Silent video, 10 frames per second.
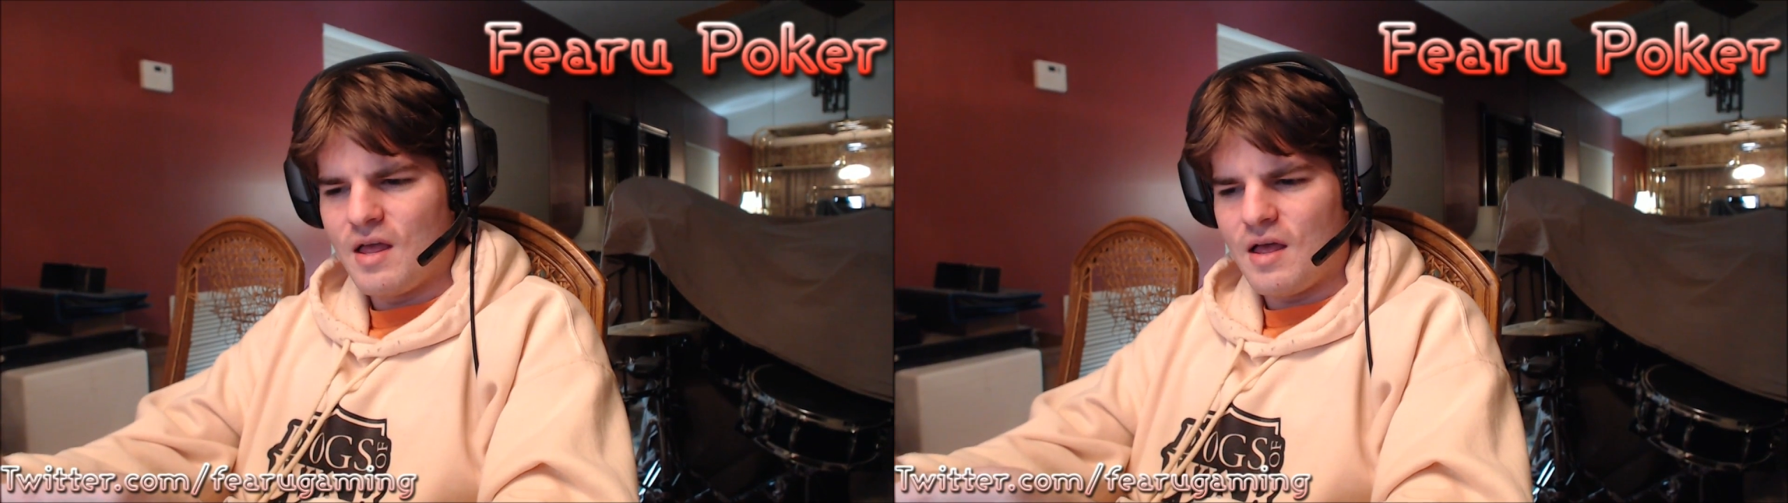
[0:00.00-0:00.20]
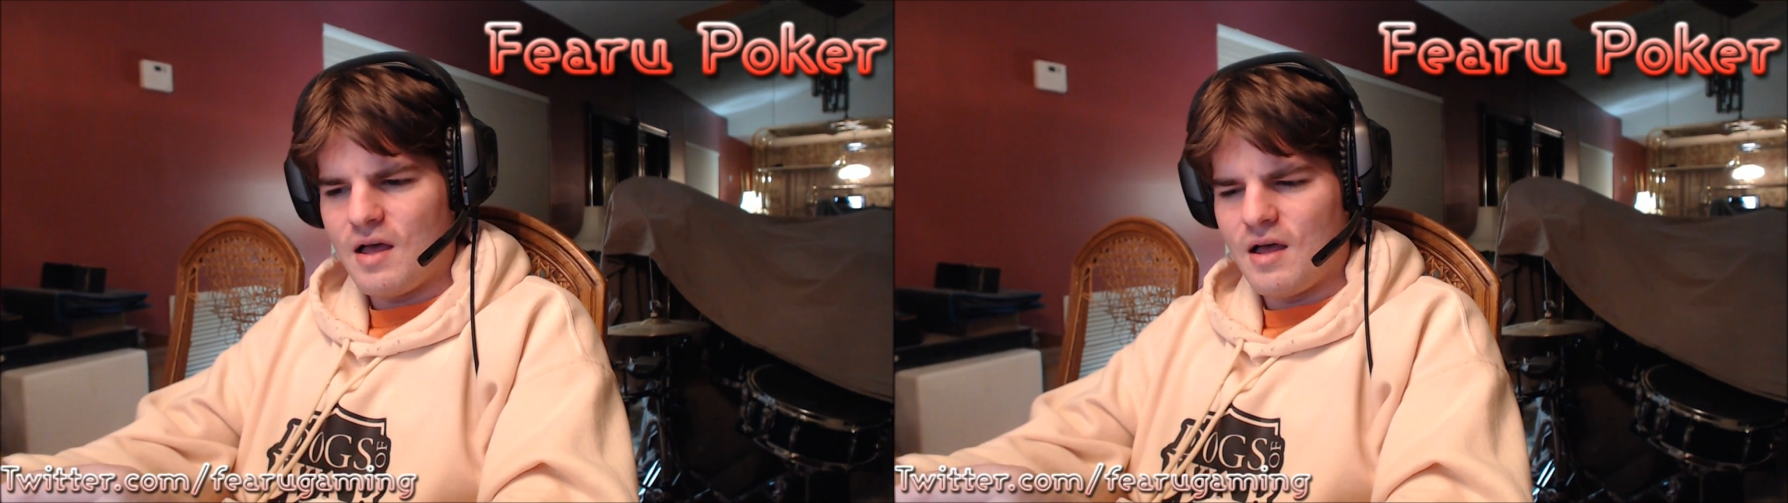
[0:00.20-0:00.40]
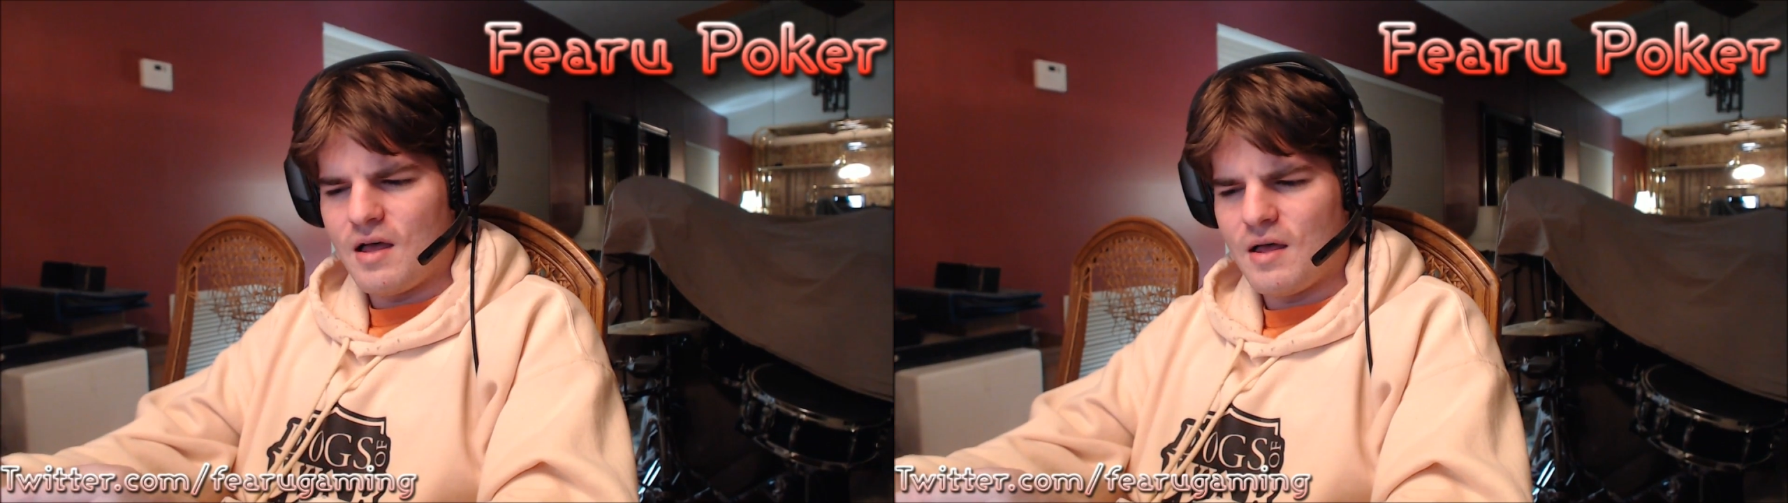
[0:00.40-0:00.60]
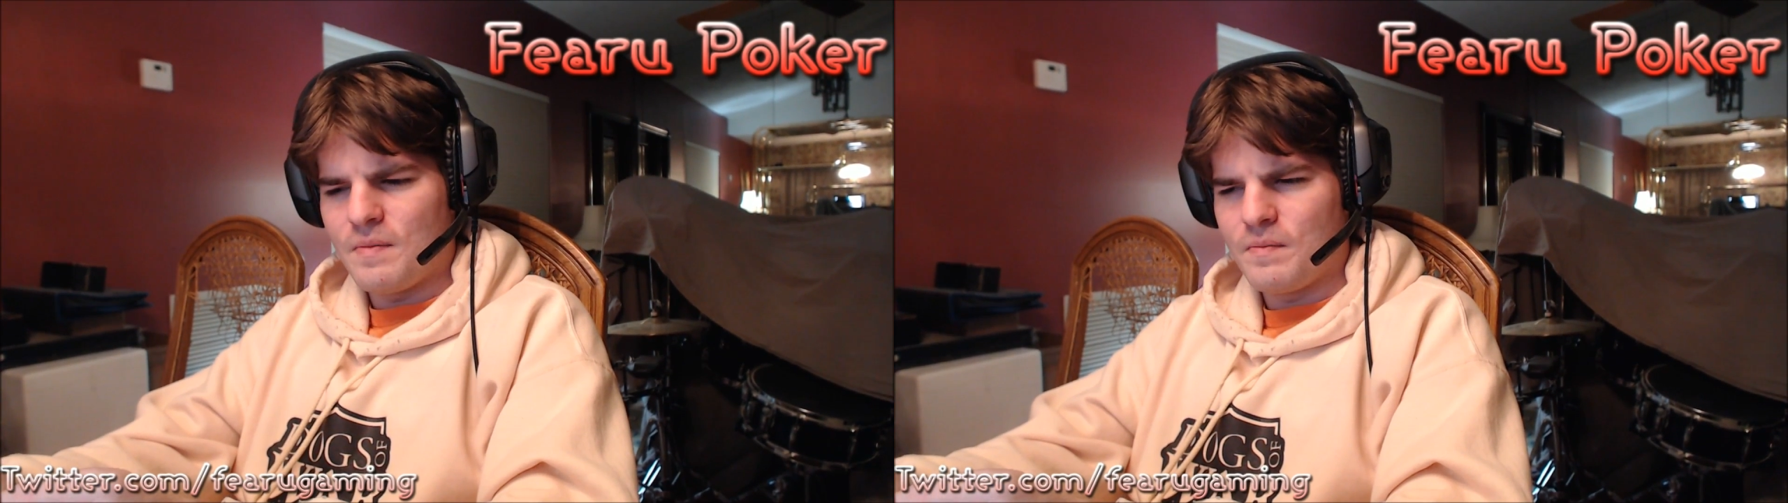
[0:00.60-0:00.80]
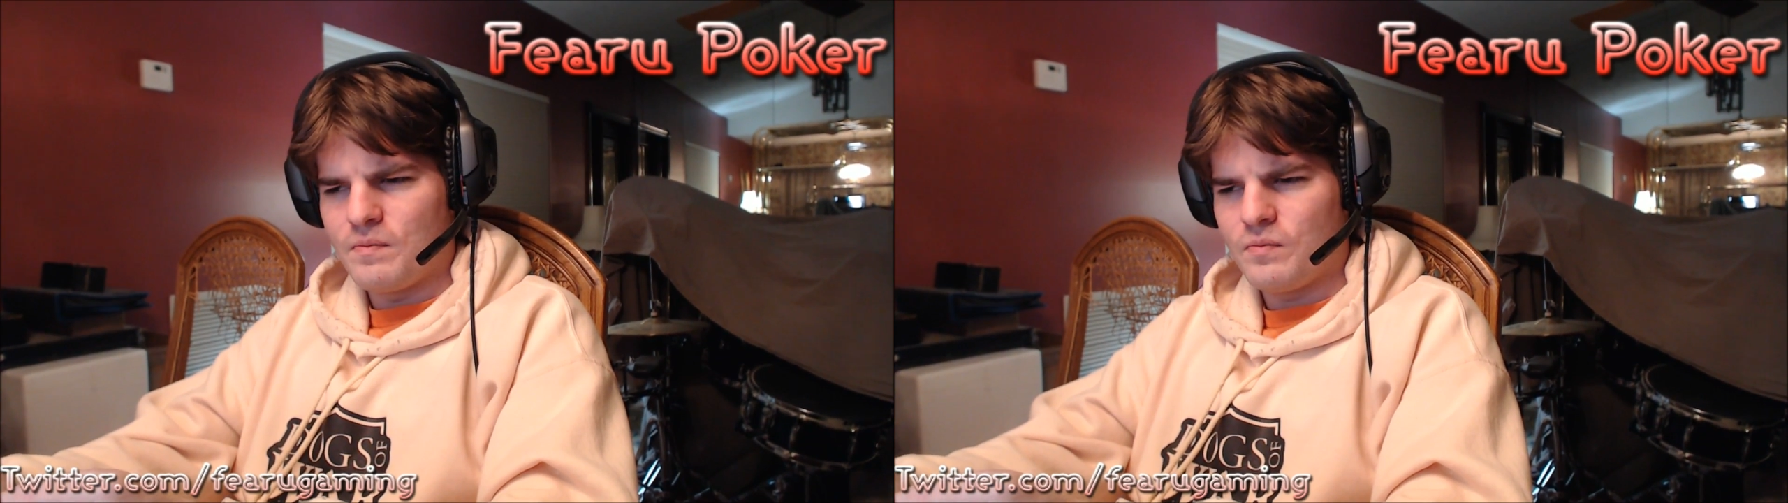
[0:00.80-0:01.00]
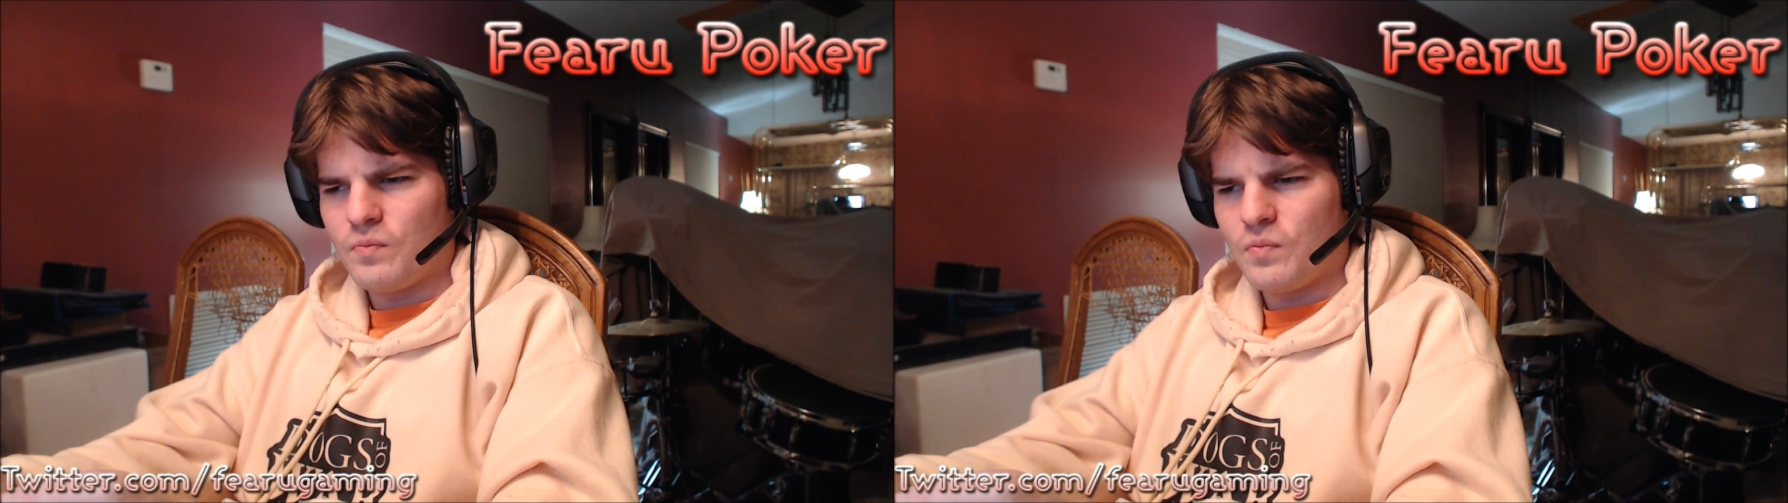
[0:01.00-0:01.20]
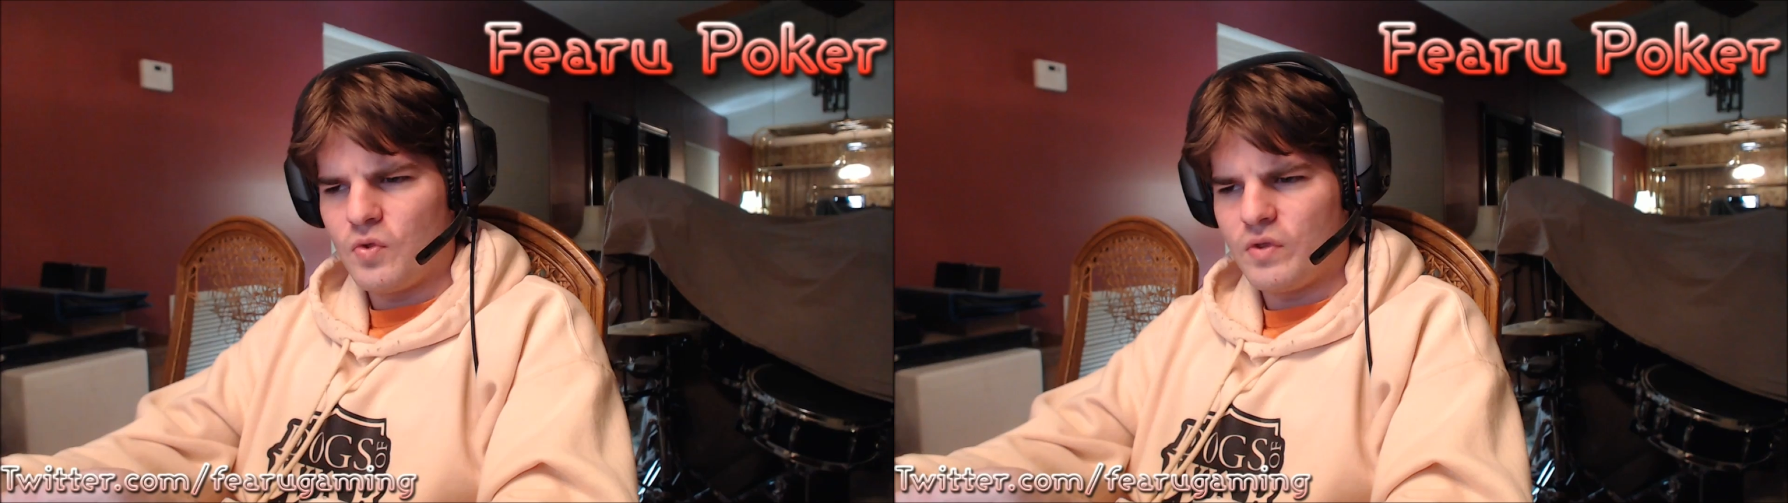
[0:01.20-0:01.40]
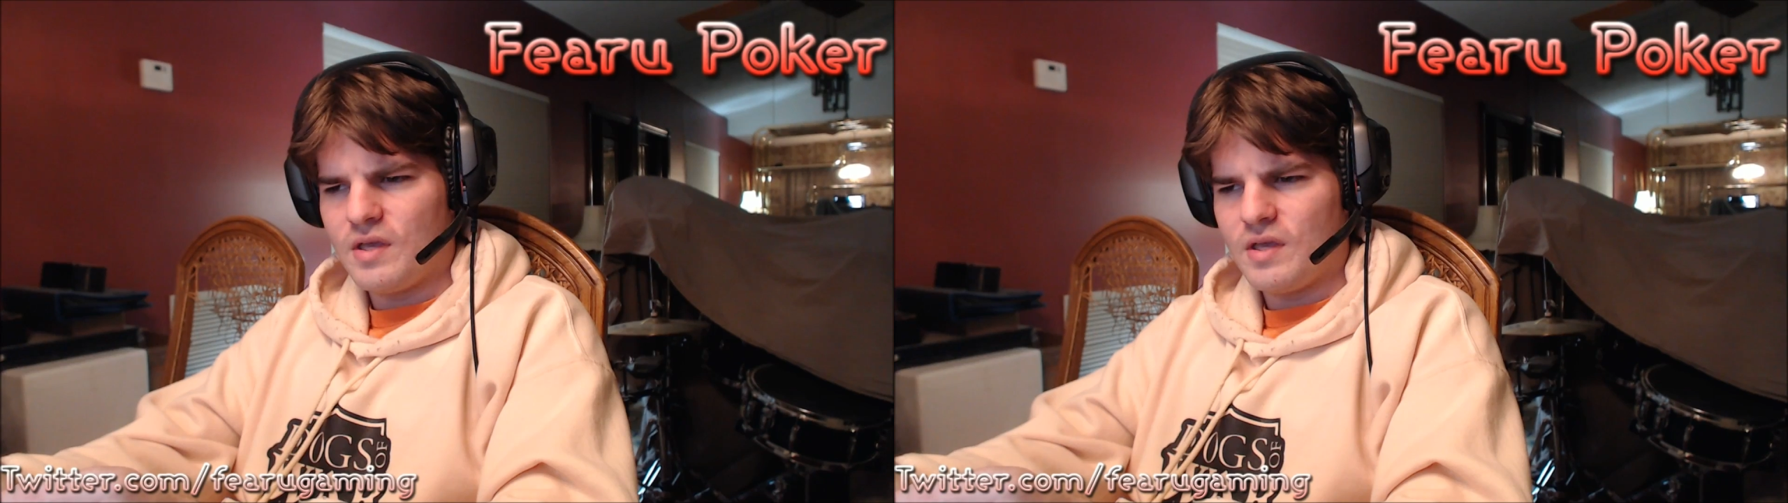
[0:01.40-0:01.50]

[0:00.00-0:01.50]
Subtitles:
Um, we'll get